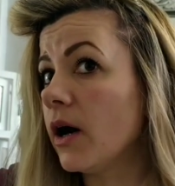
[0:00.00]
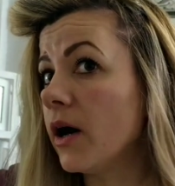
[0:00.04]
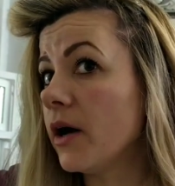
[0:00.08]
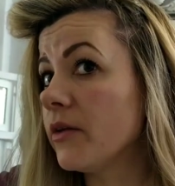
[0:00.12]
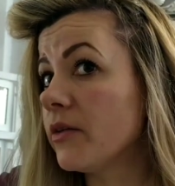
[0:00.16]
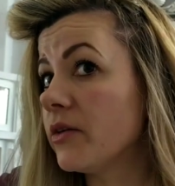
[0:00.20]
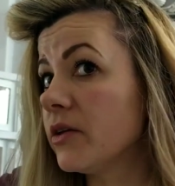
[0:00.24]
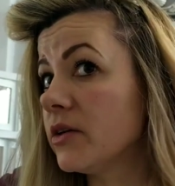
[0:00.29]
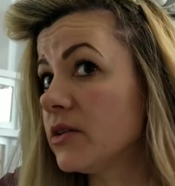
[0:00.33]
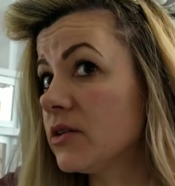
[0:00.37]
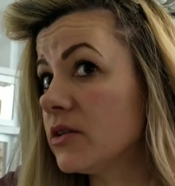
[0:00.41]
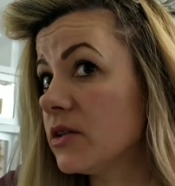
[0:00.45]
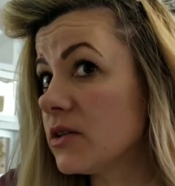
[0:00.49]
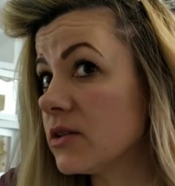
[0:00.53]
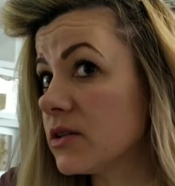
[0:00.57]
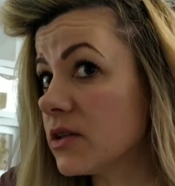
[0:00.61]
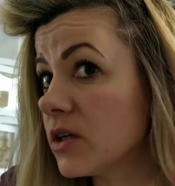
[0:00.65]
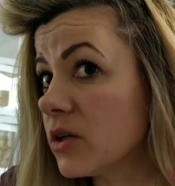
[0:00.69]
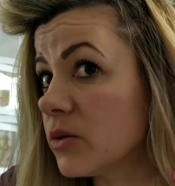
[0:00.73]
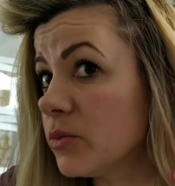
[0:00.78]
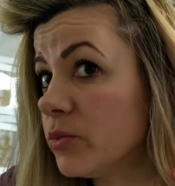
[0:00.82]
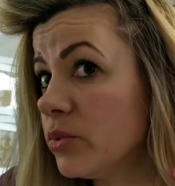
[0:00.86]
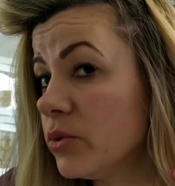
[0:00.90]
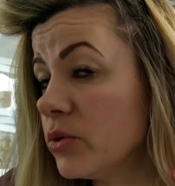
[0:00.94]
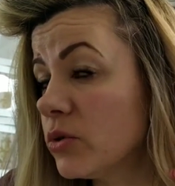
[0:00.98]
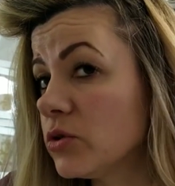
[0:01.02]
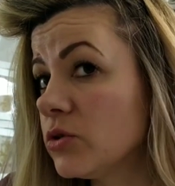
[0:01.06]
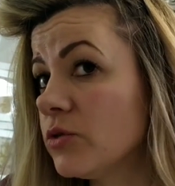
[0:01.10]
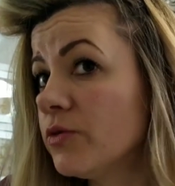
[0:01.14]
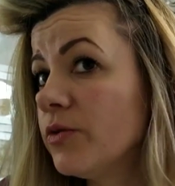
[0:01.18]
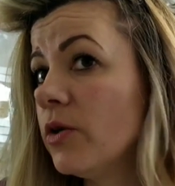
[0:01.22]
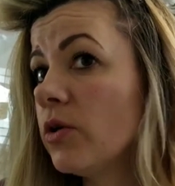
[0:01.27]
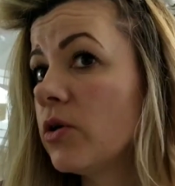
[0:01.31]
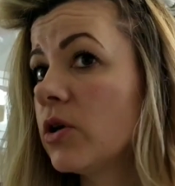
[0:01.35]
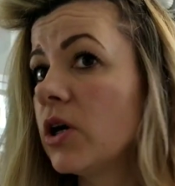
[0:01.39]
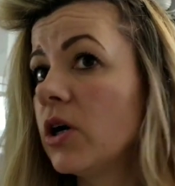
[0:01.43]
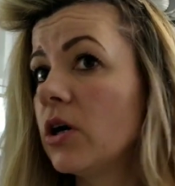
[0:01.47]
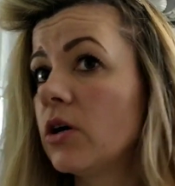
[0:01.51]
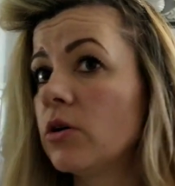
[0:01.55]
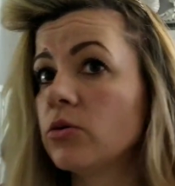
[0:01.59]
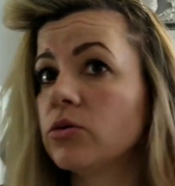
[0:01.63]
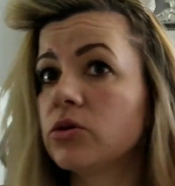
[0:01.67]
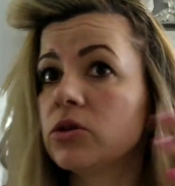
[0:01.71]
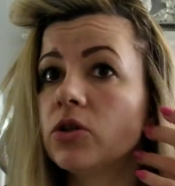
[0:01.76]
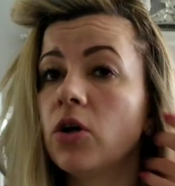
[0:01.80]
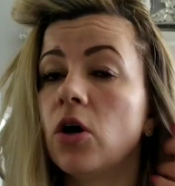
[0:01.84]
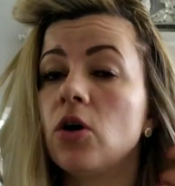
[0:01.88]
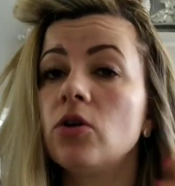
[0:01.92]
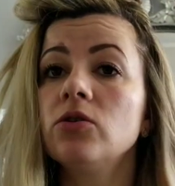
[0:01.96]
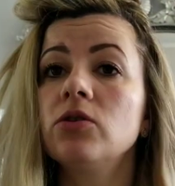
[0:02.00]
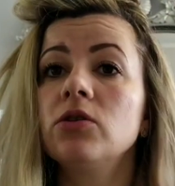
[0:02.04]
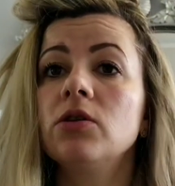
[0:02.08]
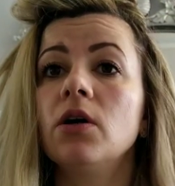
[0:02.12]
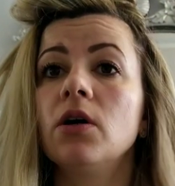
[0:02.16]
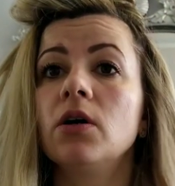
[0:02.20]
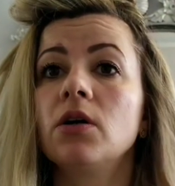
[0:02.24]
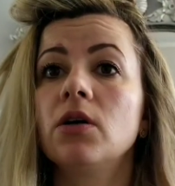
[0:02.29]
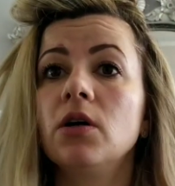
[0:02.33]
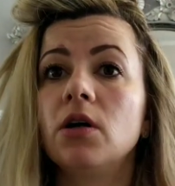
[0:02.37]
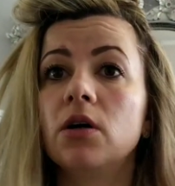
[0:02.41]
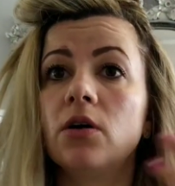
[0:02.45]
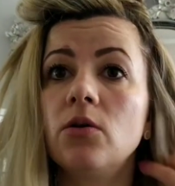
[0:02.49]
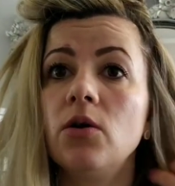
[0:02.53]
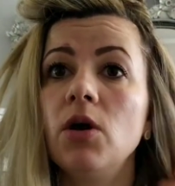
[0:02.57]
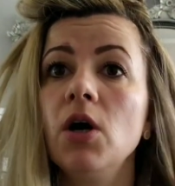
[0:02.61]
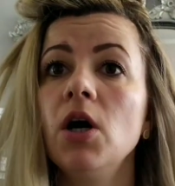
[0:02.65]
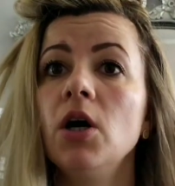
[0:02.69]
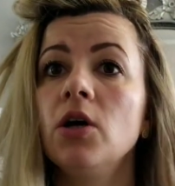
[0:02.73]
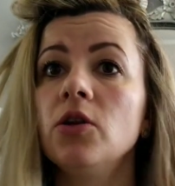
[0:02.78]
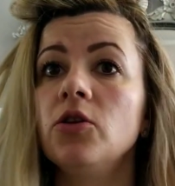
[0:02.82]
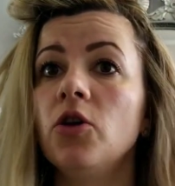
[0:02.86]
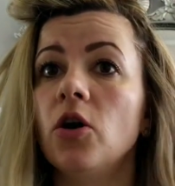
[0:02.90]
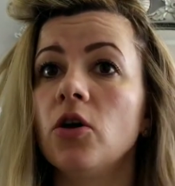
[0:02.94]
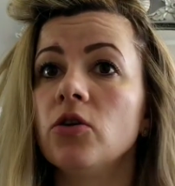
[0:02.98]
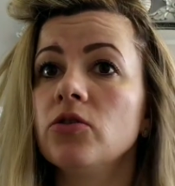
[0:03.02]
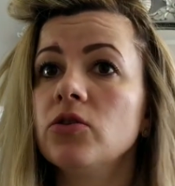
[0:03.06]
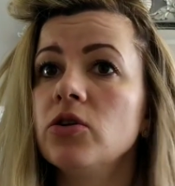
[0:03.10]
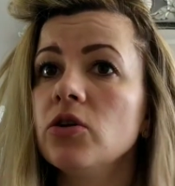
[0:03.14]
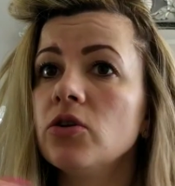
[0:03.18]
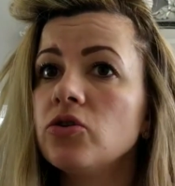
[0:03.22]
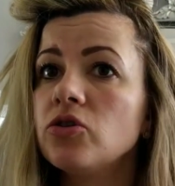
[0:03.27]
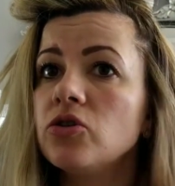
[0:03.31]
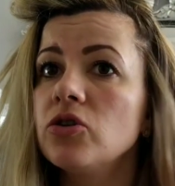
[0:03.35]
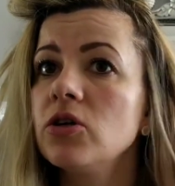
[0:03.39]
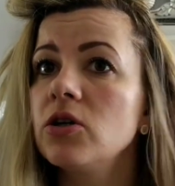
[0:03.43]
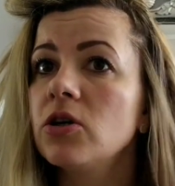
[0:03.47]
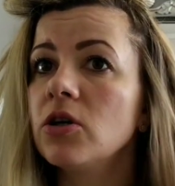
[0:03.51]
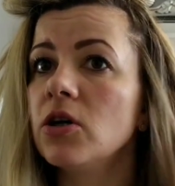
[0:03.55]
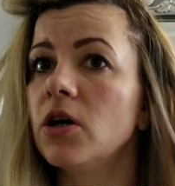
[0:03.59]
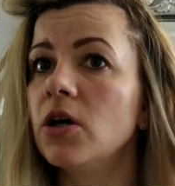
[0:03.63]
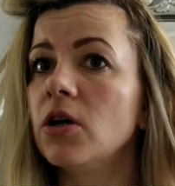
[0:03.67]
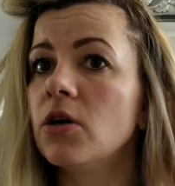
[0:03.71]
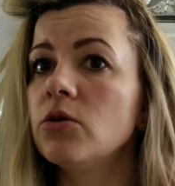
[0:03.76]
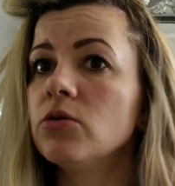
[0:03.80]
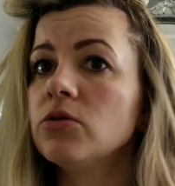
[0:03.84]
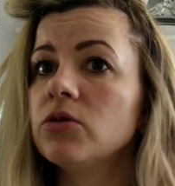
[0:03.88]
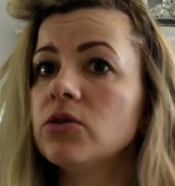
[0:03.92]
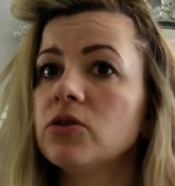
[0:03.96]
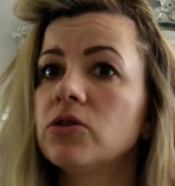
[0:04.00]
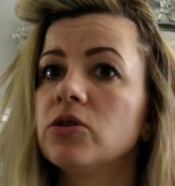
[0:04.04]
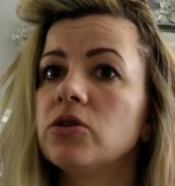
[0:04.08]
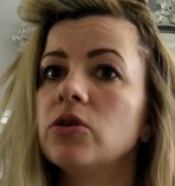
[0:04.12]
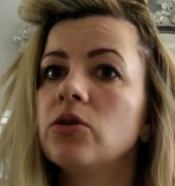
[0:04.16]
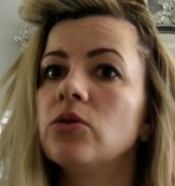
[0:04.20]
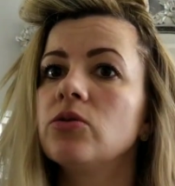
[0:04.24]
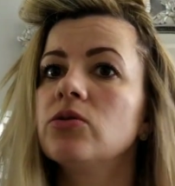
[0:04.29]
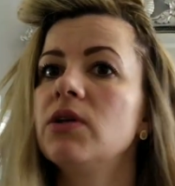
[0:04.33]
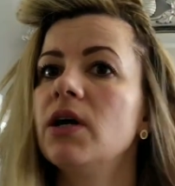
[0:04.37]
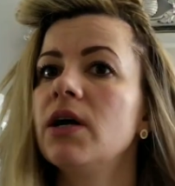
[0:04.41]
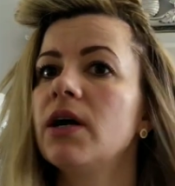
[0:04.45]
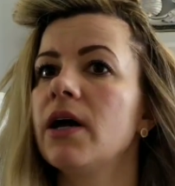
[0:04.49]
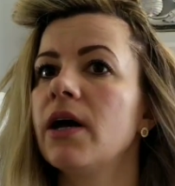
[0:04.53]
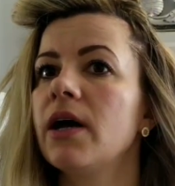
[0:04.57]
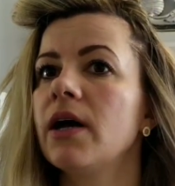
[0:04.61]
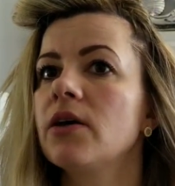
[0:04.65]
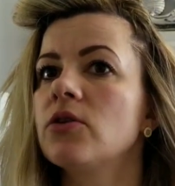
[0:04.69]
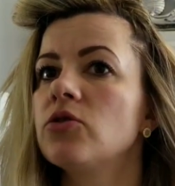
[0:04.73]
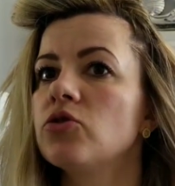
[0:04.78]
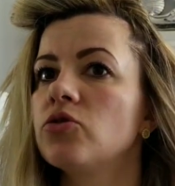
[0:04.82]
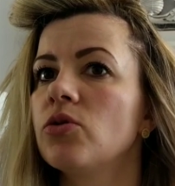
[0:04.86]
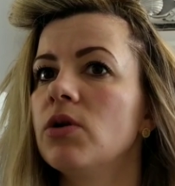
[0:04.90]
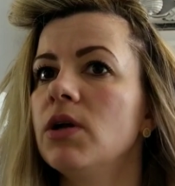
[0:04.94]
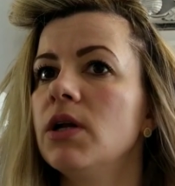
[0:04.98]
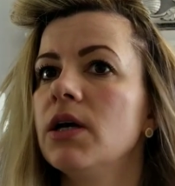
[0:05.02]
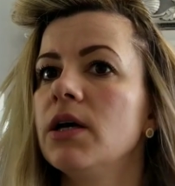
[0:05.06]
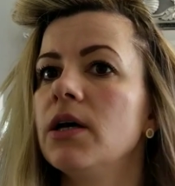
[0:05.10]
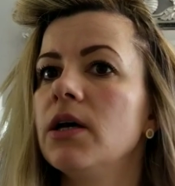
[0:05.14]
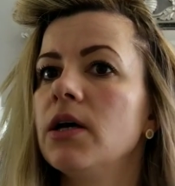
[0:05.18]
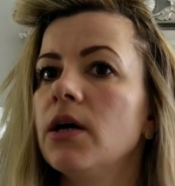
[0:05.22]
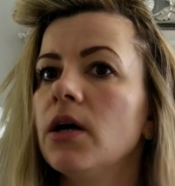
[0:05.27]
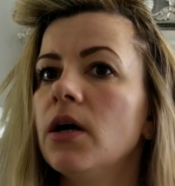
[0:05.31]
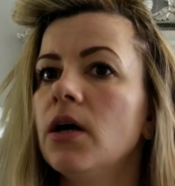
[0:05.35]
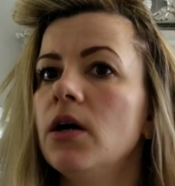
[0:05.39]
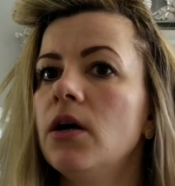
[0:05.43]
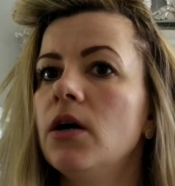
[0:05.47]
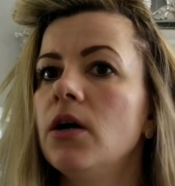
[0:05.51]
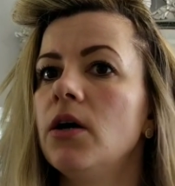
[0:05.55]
And this is a beautiful curls. Don't touch the curls till they're actually